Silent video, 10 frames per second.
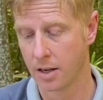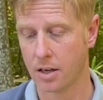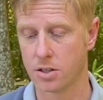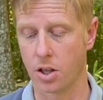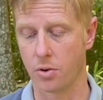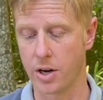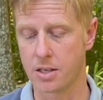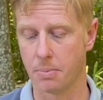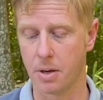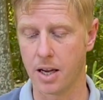So the
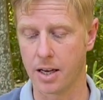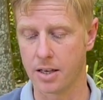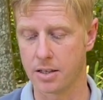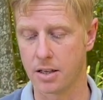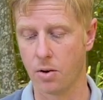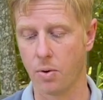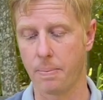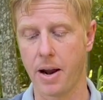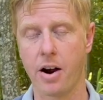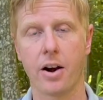reason being is that we're
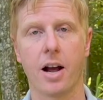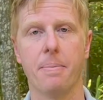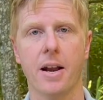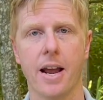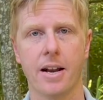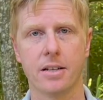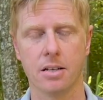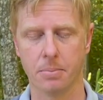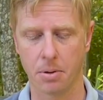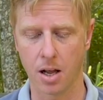powering up an
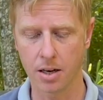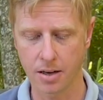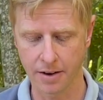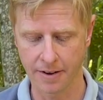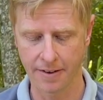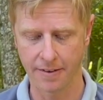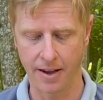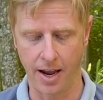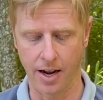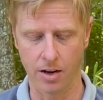Anderson plug,
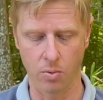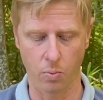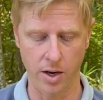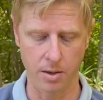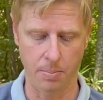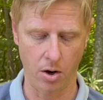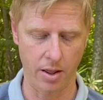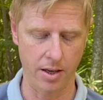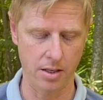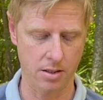and when you buy
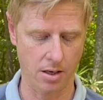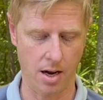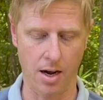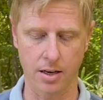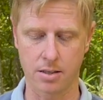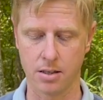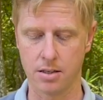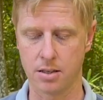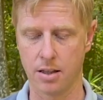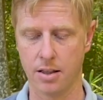these
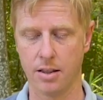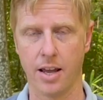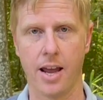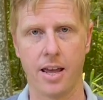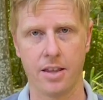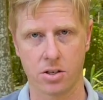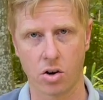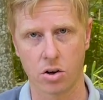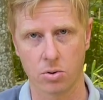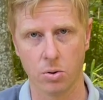harnesses, the
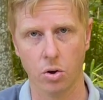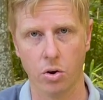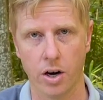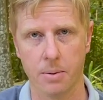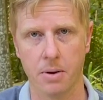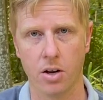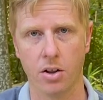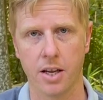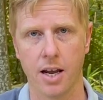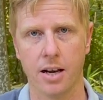sockets will already be on
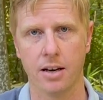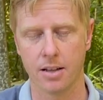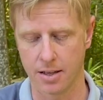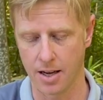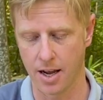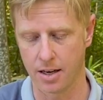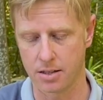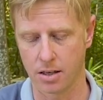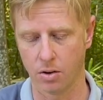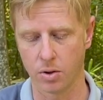the end, the
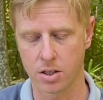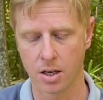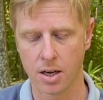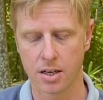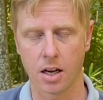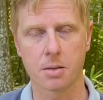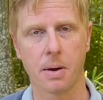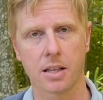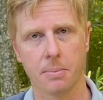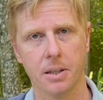Anderson, which does
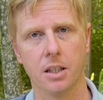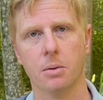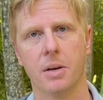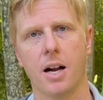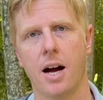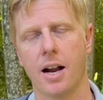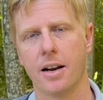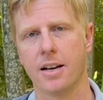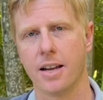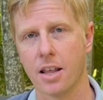make them a little bit harder
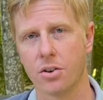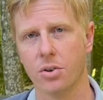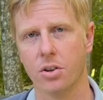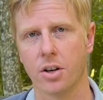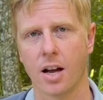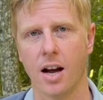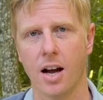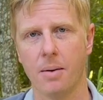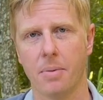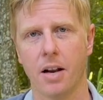to get through the
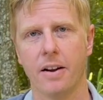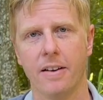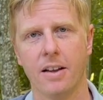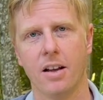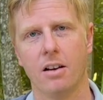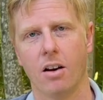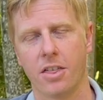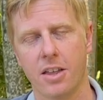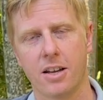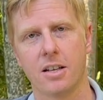car, but I
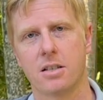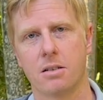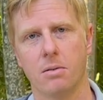think it's